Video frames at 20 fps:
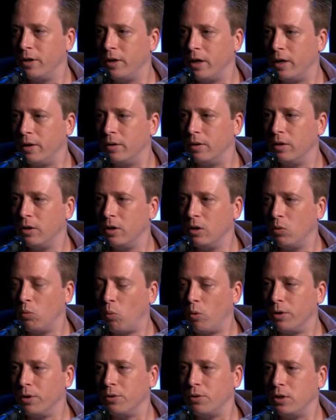and
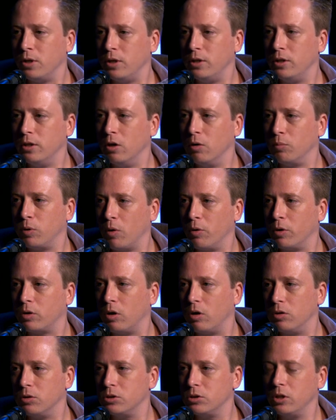what are the
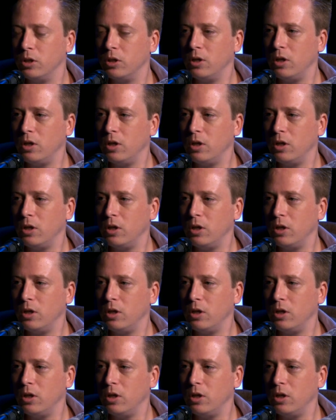protocols.